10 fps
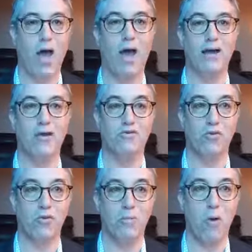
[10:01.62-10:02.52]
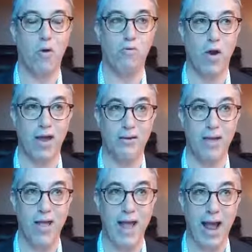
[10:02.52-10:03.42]
I can do them all right.
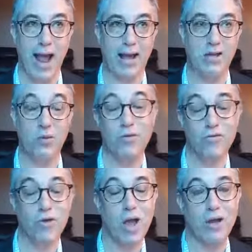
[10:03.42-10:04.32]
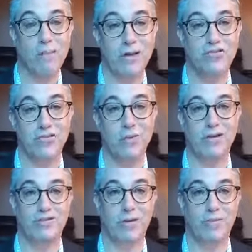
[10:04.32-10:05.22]
And you also kind of miss doing
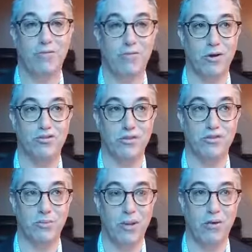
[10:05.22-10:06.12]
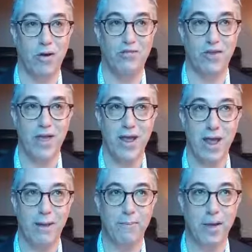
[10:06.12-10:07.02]
some of the functions because
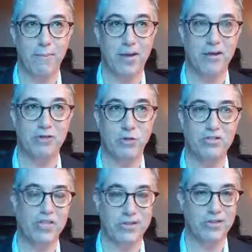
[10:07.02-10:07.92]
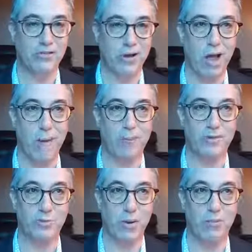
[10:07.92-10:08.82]
it, it, gives you a sense of
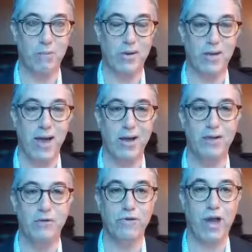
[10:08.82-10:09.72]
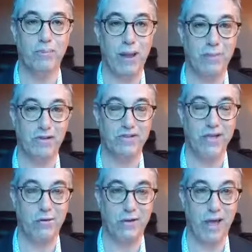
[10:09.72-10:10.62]
accomplishment. But now you've got to be able to
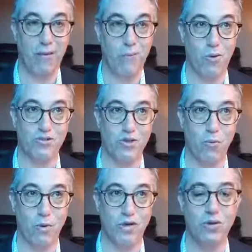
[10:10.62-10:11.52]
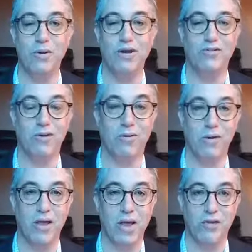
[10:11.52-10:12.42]
delegate more. So what you need to
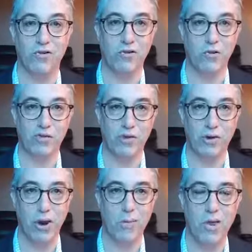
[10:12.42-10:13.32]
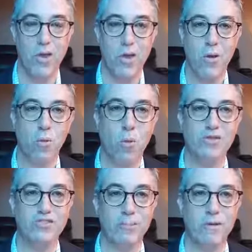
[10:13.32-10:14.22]
look to do is figure out
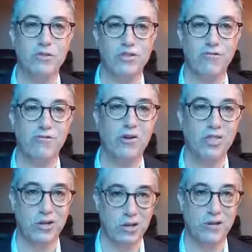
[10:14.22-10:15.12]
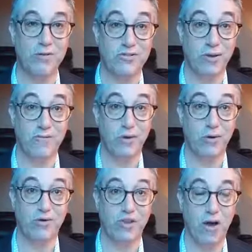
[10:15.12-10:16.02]
what's the most efficient use of
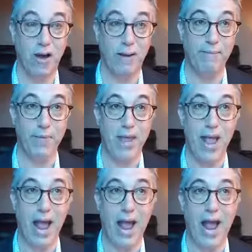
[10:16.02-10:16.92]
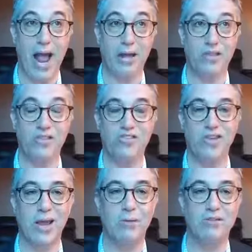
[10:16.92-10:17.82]
your time and the
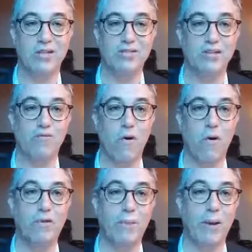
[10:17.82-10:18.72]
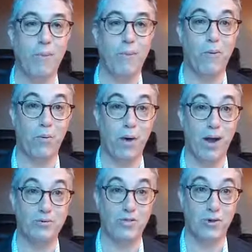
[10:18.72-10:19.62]
skill sets of all the people
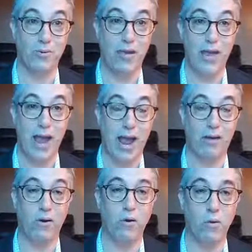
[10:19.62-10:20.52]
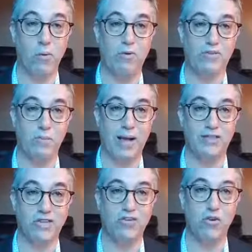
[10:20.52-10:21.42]
around you and who is
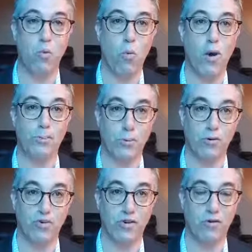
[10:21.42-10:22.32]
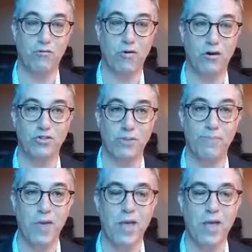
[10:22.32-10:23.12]
best to do what particular function.